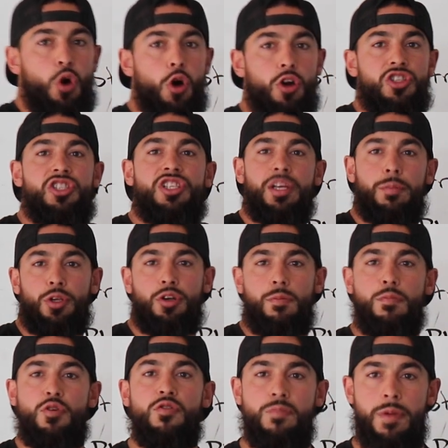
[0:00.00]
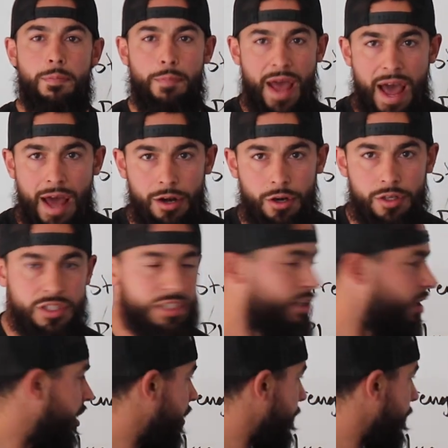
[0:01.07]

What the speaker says: are similar movement patterns.